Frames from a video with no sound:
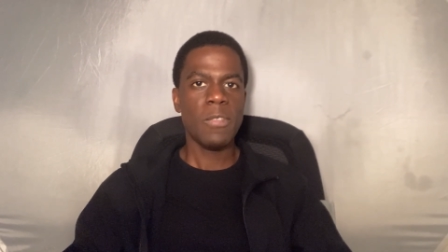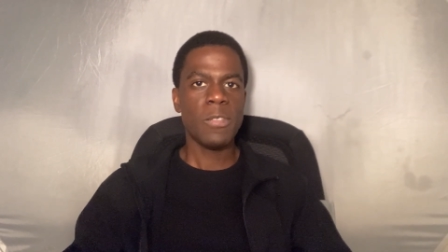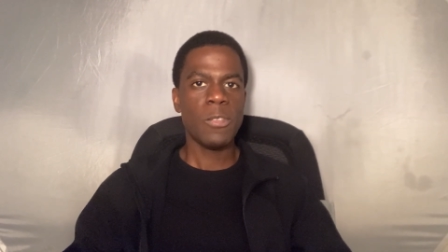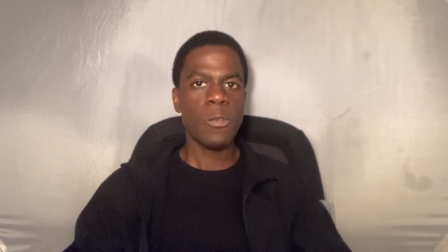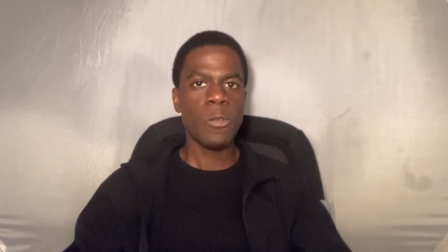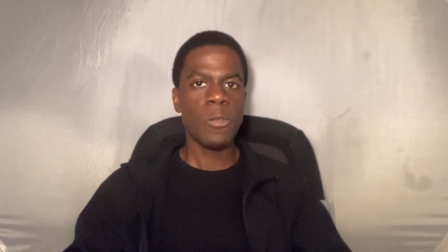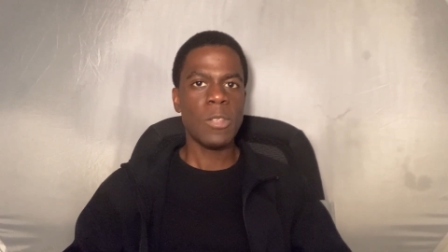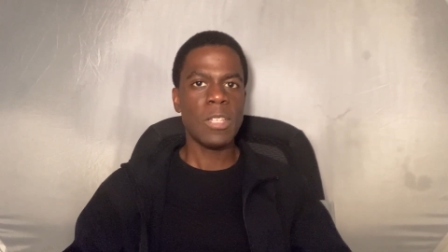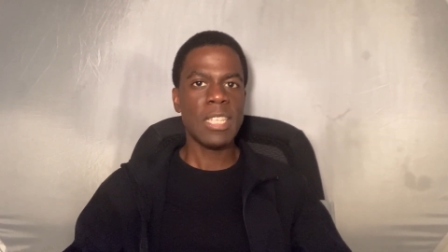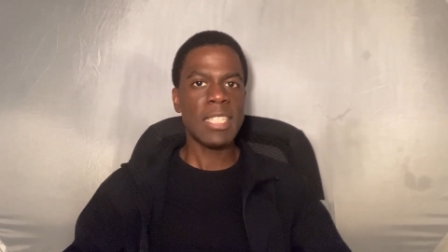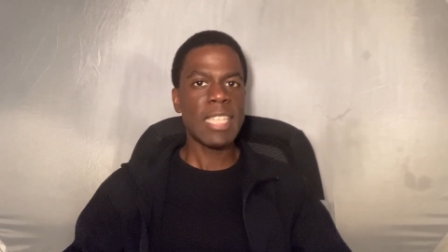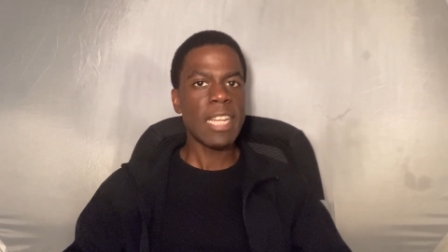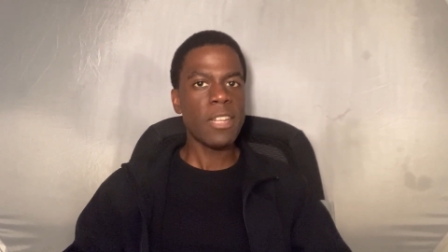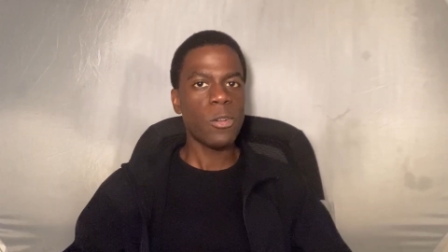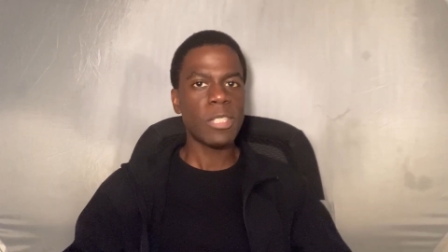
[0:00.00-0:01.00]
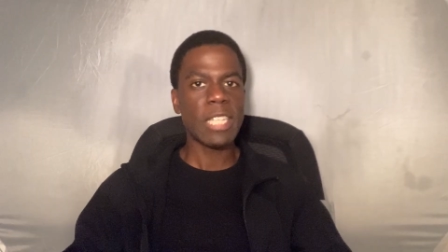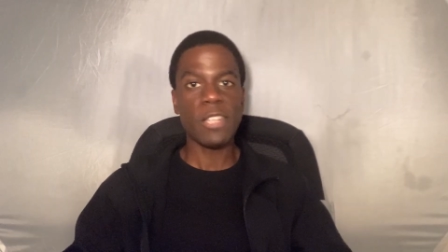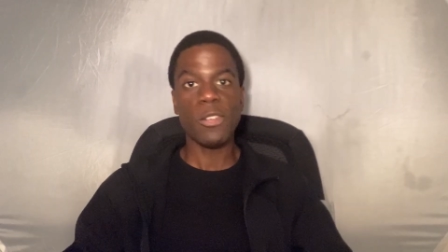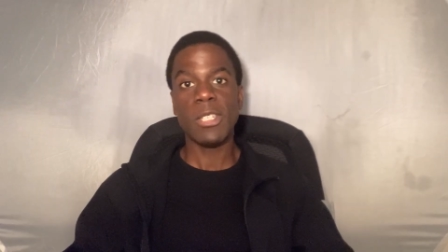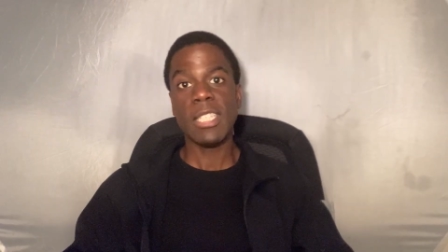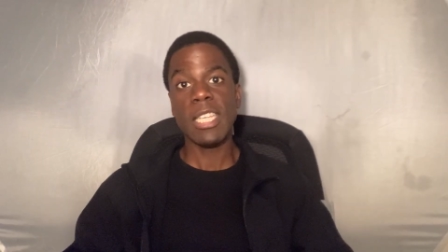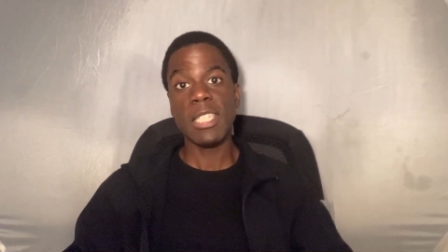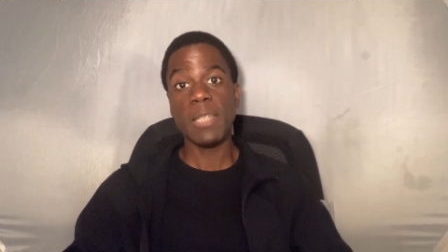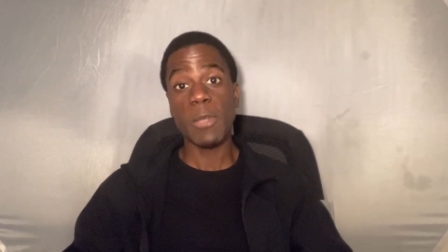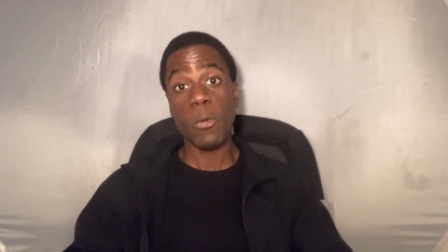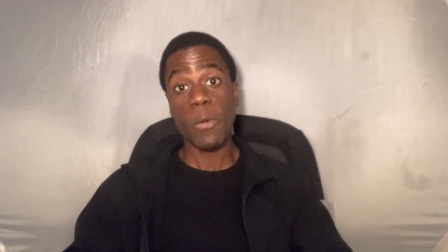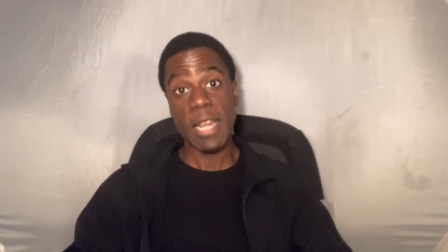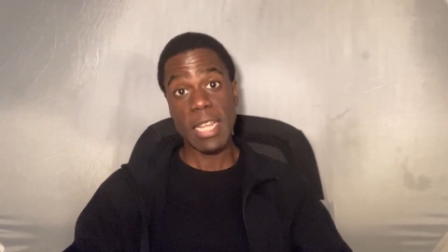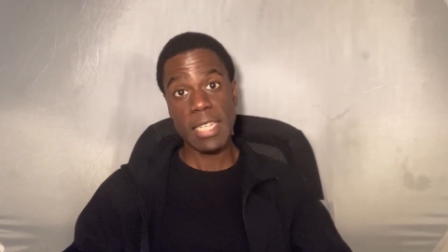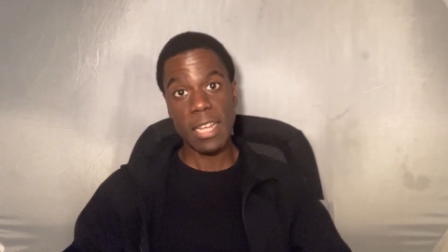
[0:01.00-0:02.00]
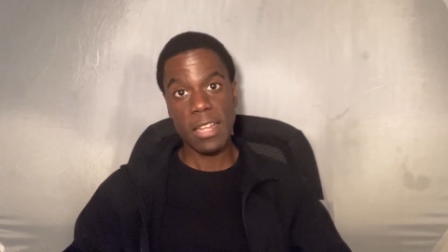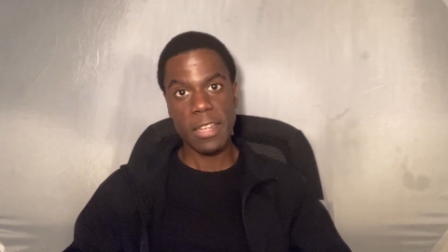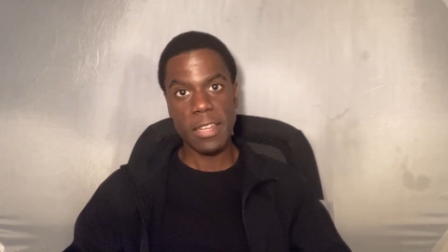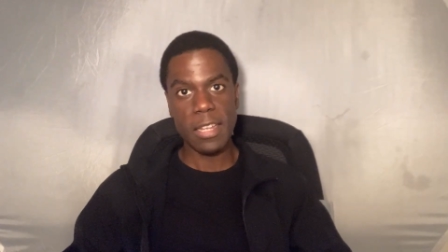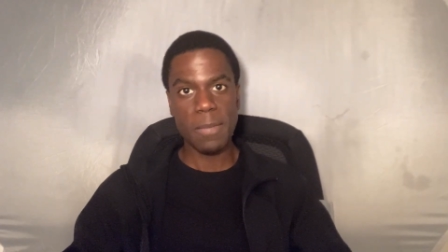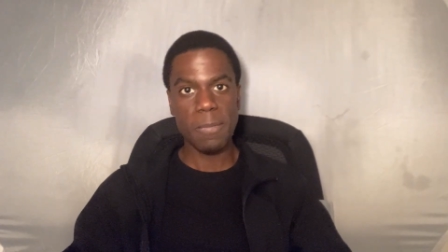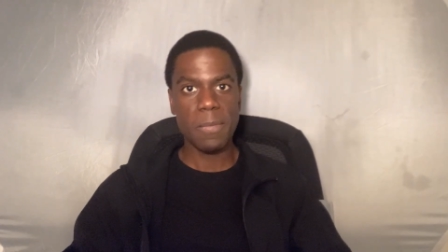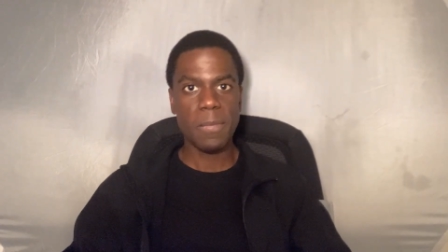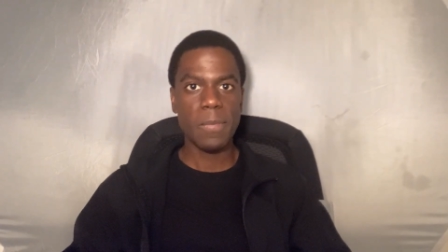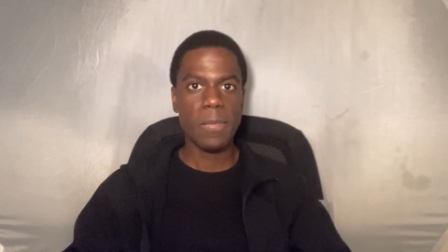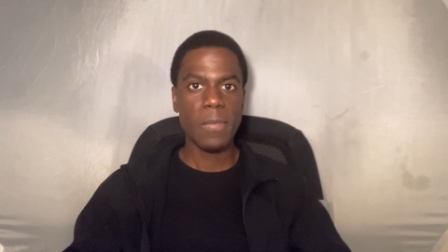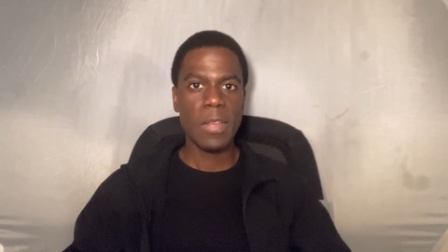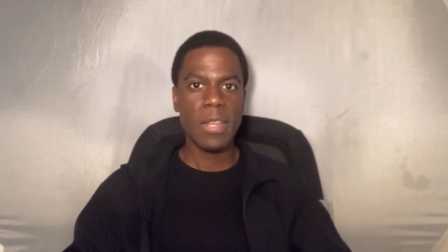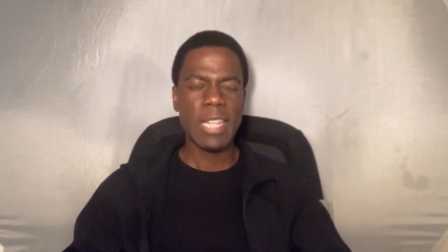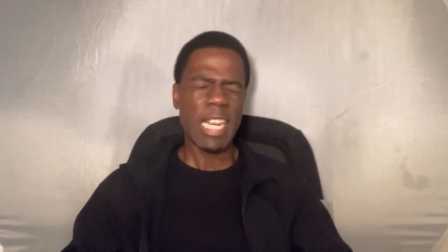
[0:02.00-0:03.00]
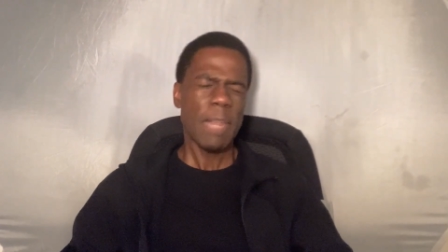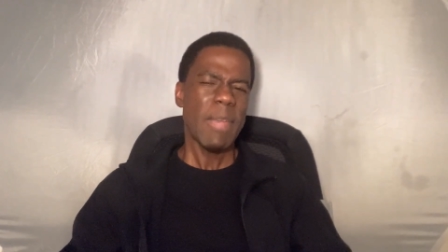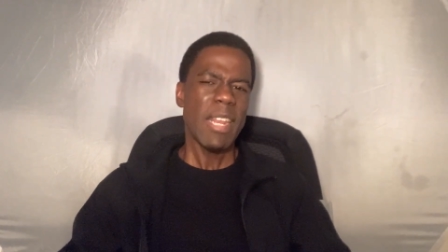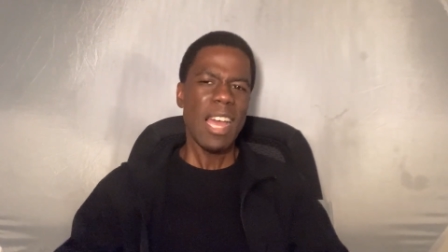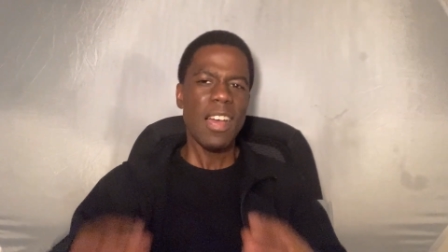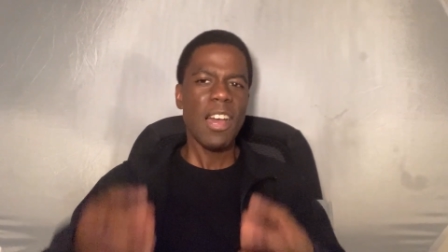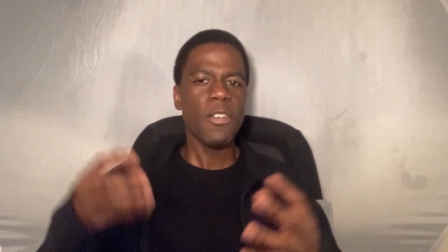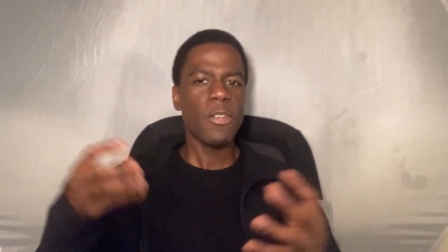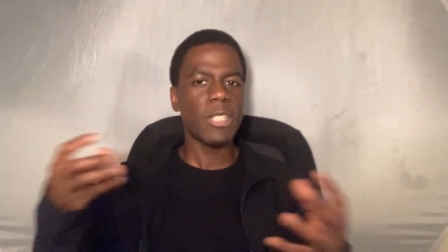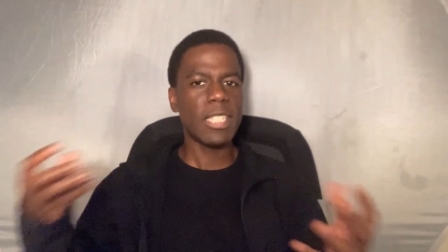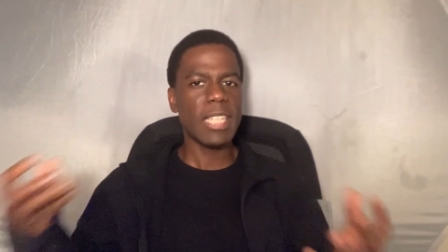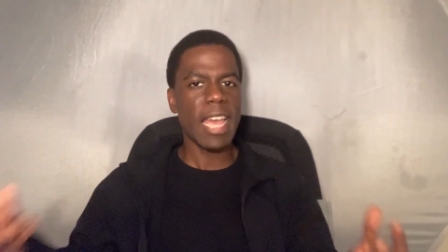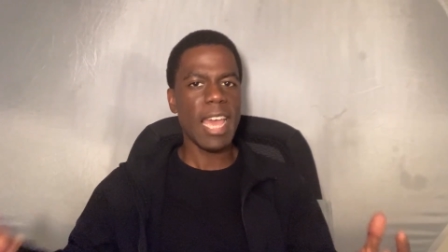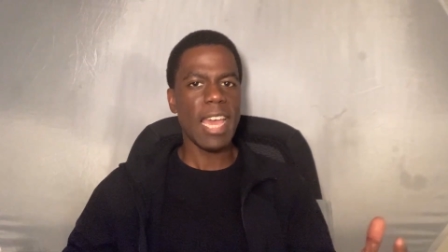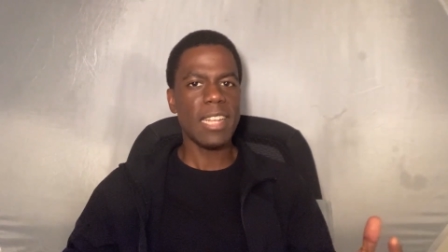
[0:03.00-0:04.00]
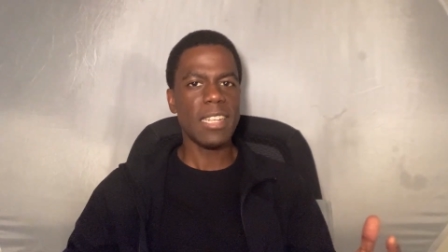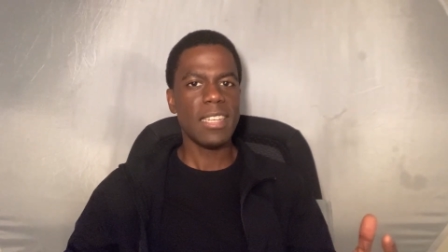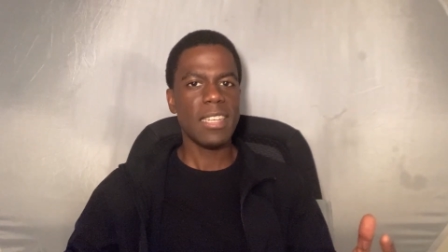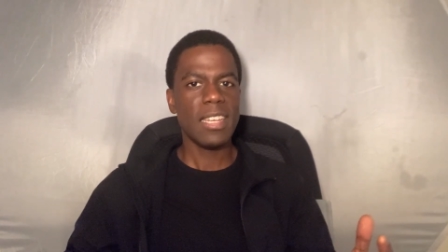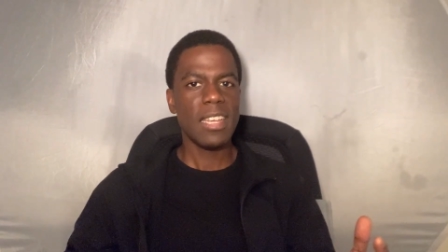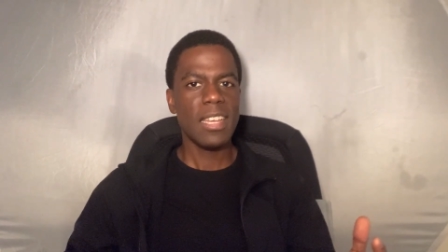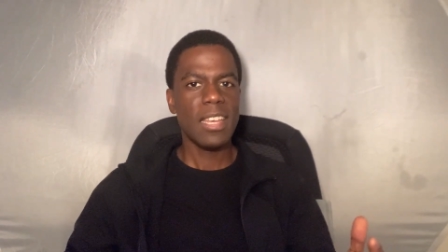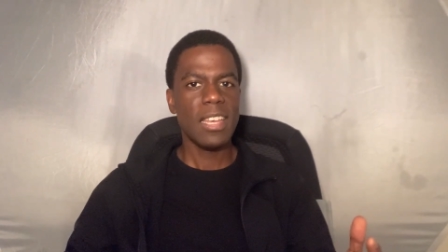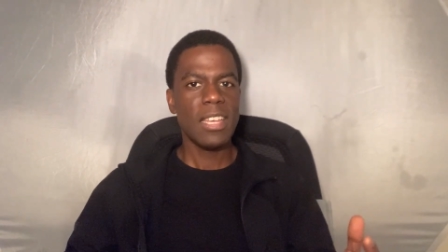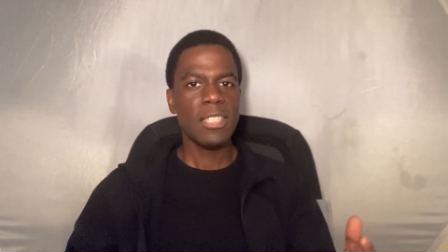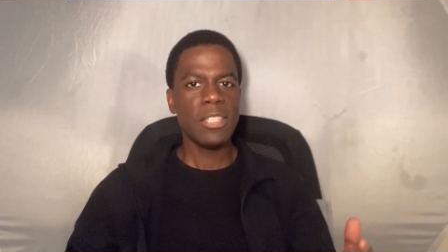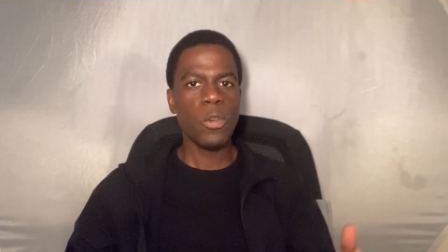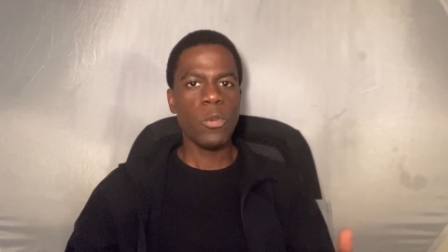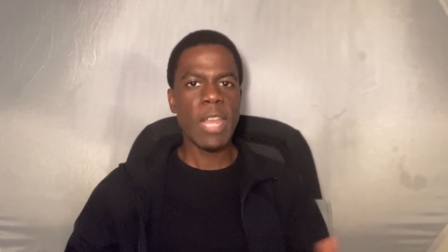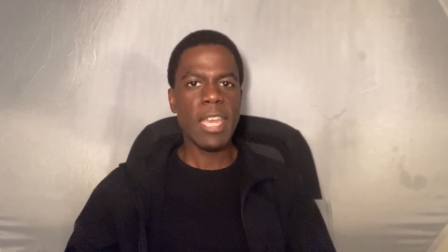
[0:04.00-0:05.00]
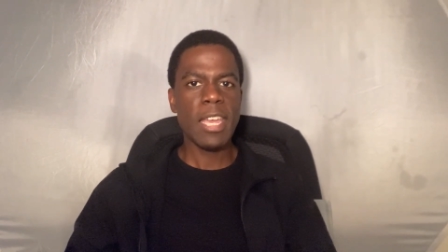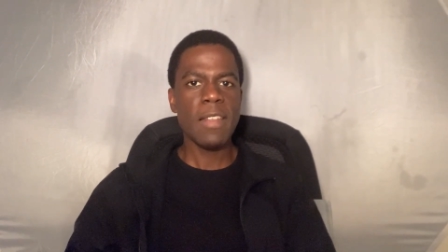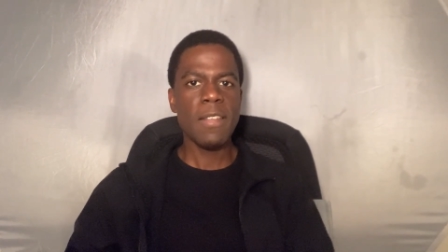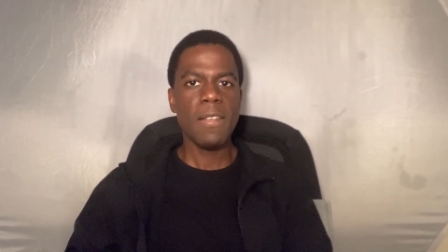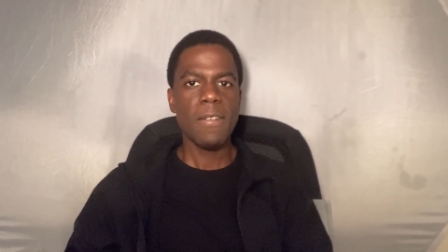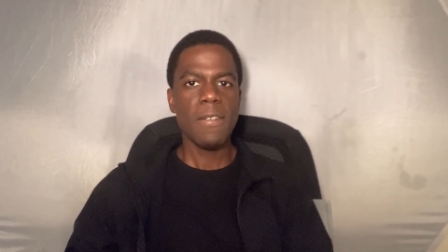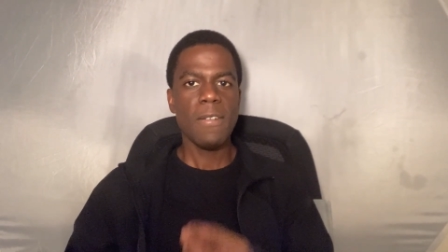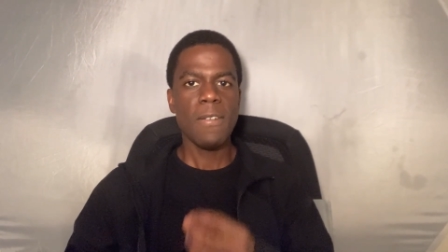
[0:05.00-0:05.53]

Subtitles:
the signals that their systems are already telling them that they may not understand, so they can